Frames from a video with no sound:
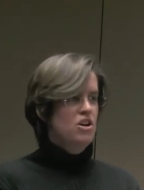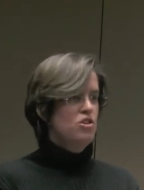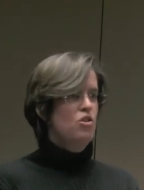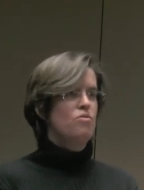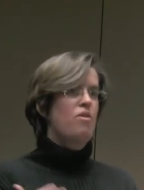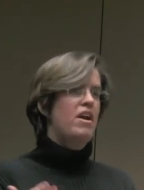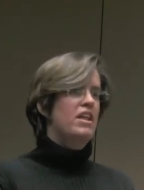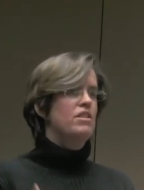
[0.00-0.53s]

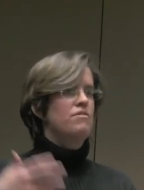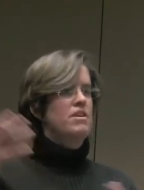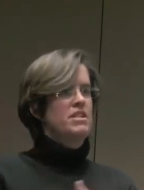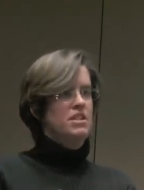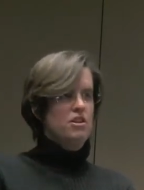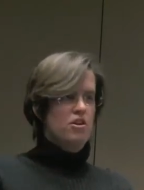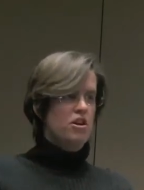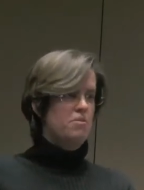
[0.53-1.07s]
you're running the
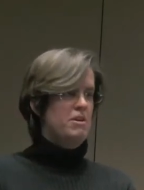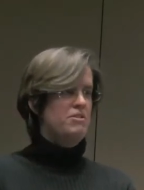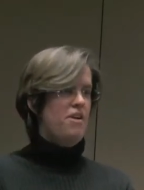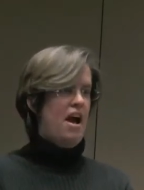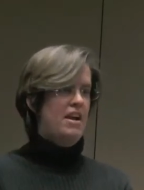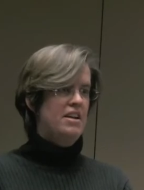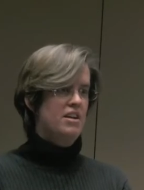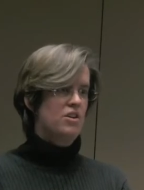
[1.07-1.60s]
risk that you're going to be
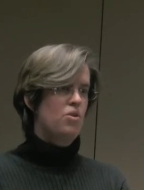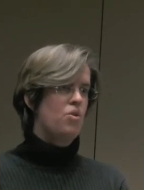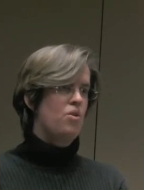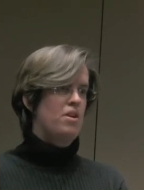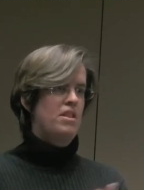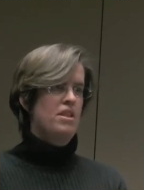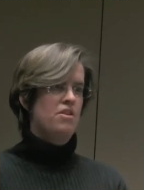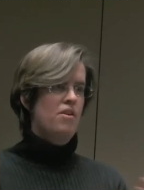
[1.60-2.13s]
dragged into
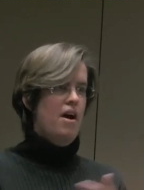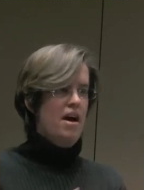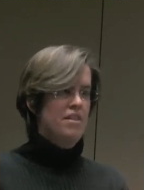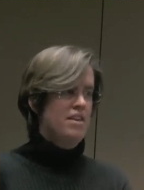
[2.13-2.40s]
court, and then you,